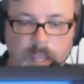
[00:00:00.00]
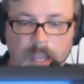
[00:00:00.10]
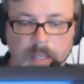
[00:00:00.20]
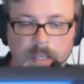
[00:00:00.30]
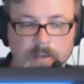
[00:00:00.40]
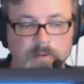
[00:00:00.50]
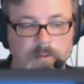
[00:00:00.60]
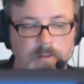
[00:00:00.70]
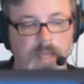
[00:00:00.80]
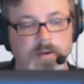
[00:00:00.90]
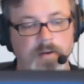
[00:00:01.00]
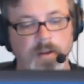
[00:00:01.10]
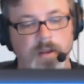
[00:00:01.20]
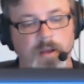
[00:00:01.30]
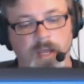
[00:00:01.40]
and then
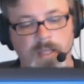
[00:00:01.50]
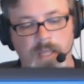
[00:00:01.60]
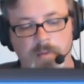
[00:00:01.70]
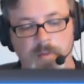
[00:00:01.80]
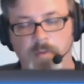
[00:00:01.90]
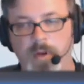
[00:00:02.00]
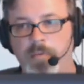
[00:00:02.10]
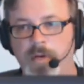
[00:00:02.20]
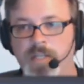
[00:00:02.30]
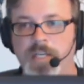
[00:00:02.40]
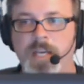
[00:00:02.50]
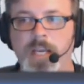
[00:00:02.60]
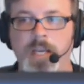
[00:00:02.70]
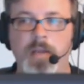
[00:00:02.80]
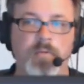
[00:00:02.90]
allow me when I press a
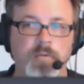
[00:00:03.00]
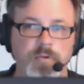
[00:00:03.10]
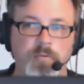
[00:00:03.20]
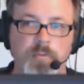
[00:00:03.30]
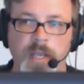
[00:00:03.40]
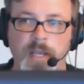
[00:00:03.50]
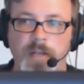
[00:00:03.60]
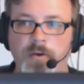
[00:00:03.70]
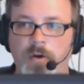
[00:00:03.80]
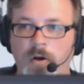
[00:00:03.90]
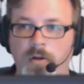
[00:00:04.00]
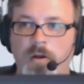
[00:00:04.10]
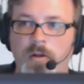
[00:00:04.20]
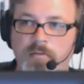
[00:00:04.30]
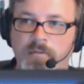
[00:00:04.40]
key, it will duplicate
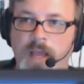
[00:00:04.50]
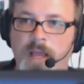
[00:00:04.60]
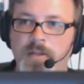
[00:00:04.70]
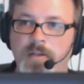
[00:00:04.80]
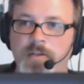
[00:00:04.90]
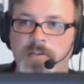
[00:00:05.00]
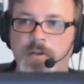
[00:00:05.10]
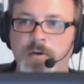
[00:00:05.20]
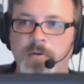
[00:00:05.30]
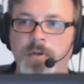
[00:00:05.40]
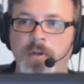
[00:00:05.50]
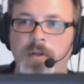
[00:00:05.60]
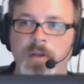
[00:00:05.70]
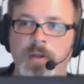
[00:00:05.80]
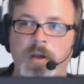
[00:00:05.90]
all of that. So,
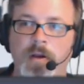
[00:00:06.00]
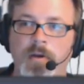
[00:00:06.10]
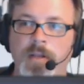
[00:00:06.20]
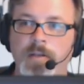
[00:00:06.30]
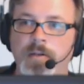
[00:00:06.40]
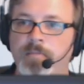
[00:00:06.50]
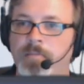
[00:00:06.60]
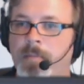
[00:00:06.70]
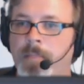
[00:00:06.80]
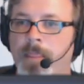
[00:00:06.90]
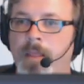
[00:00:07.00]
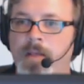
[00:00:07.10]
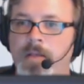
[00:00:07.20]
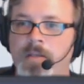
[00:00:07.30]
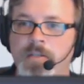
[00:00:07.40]
all right.
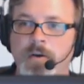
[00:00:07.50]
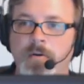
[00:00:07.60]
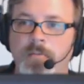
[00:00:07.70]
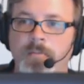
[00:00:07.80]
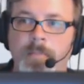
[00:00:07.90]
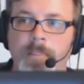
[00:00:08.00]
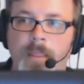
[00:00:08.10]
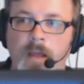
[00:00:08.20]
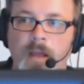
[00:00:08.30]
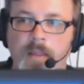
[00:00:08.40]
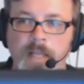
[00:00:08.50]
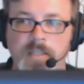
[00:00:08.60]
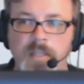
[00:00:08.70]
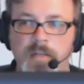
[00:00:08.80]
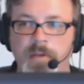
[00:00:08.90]
So, uh,
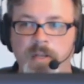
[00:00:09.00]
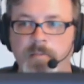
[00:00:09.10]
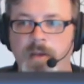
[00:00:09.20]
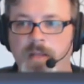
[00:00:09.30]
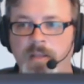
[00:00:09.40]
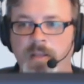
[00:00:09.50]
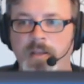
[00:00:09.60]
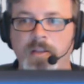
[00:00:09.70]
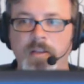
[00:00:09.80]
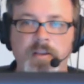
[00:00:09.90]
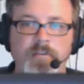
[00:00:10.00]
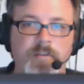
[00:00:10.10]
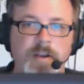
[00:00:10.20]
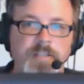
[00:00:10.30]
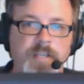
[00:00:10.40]
that's a little bit about the, the
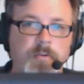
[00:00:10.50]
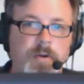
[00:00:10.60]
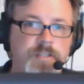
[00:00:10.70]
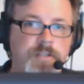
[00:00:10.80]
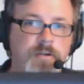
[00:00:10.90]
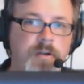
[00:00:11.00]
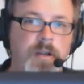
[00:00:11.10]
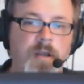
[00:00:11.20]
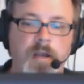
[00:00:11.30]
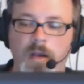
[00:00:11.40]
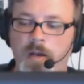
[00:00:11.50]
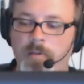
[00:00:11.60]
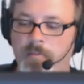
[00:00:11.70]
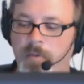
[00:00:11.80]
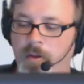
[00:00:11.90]
phrase sequencer. Um,